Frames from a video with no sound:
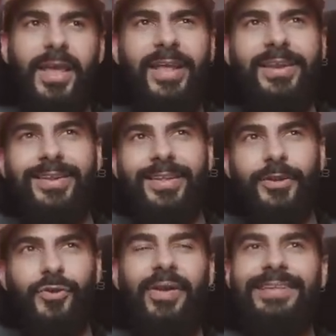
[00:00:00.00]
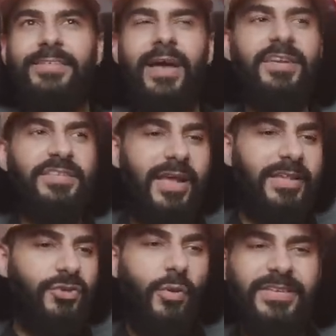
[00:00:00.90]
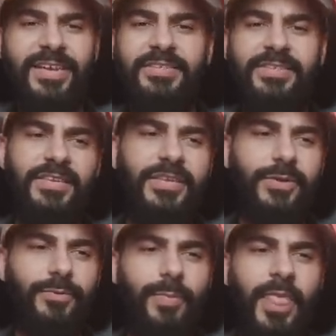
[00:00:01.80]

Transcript: And, you know, great signs that it's going to continue